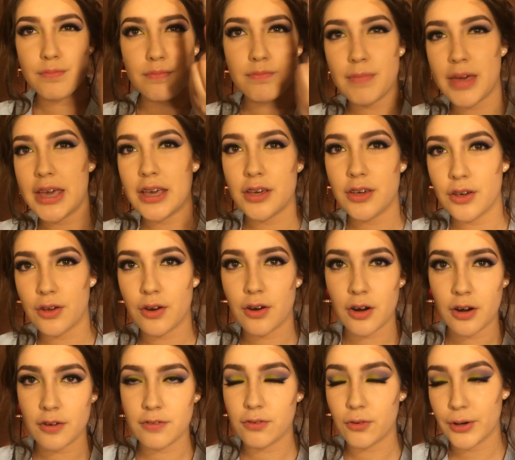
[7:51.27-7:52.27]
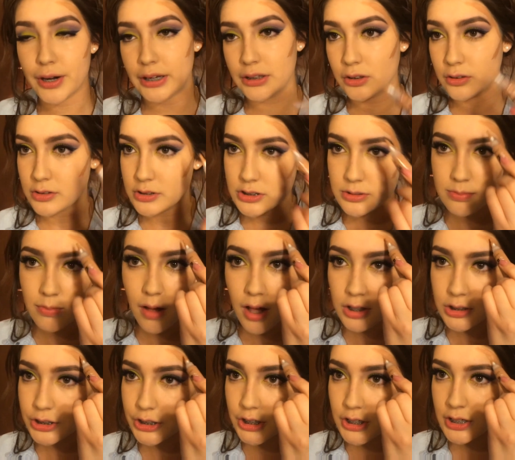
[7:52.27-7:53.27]
make your forehead look
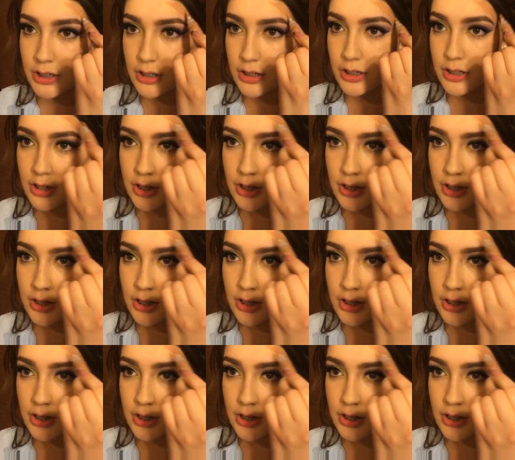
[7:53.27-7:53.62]
smaller.